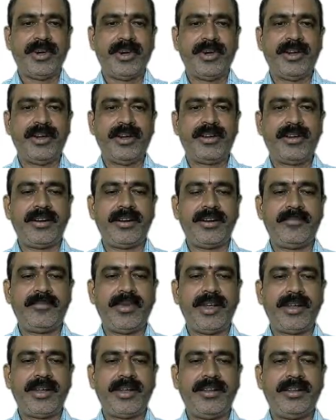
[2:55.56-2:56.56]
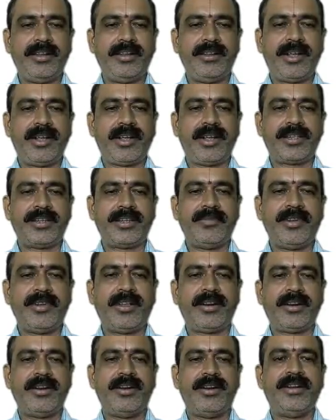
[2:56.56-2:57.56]
But in internet banking, the
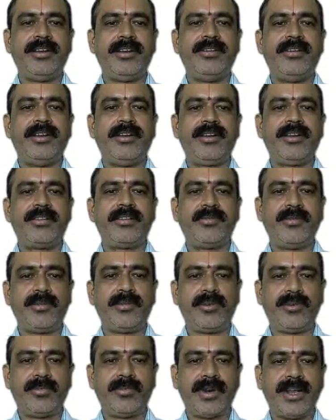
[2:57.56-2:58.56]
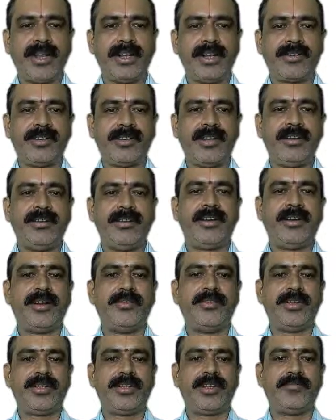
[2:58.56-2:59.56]
customer need not go to branch, need
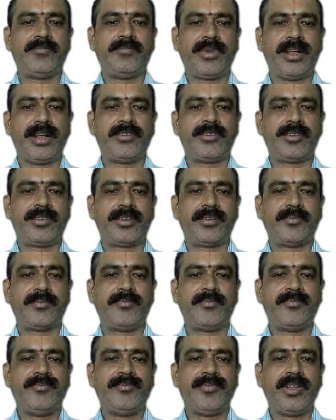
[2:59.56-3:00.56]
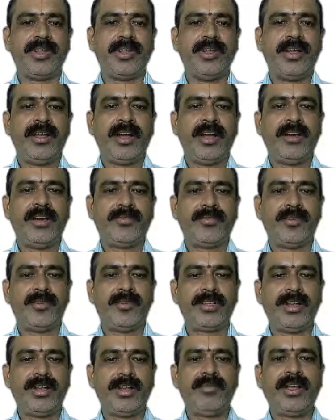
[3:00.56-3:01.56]
not visit branch. Of
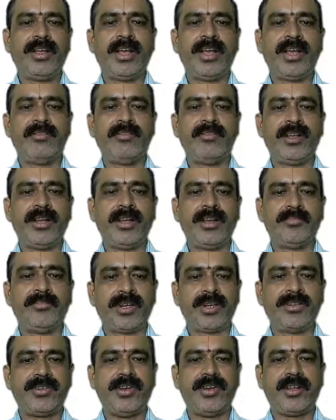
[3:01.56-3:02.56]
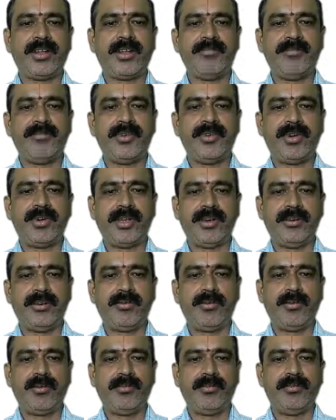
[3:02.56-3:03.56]
course, he may have a personal computer
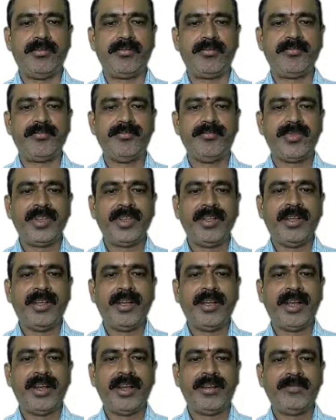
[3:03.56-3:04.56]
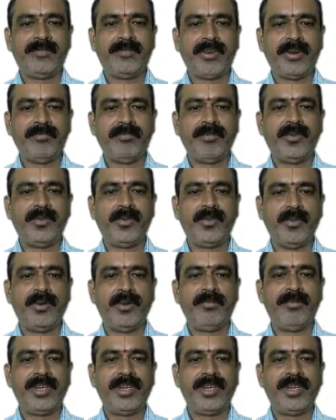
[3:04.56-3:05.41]
in home, and from